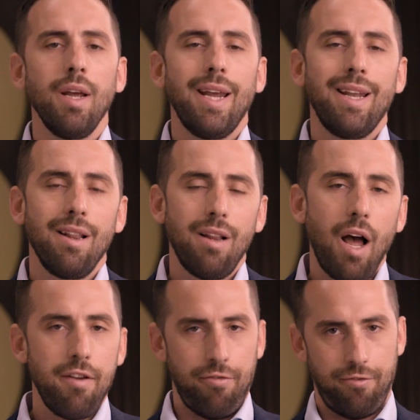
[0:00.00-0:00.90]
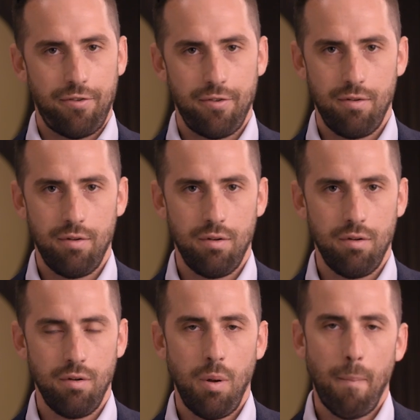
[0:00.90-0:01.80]
In life,
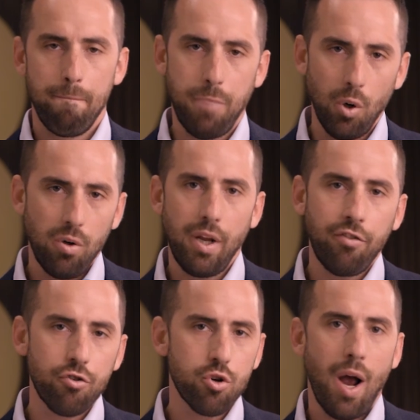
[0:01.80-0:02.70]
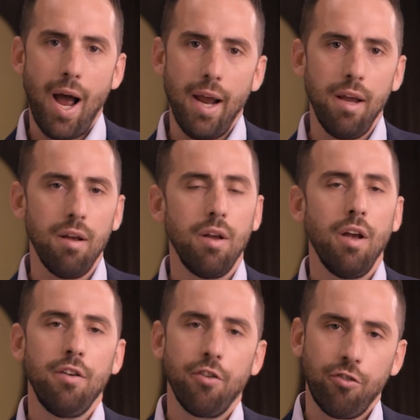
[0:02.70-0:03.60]
bullies try
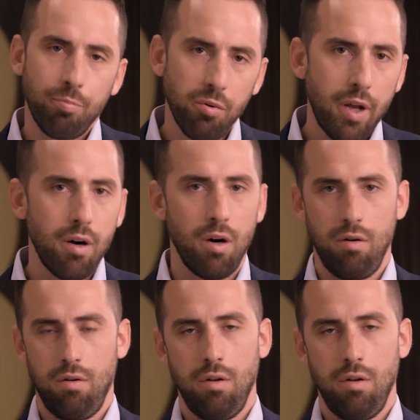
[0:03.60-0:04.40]
to splinter.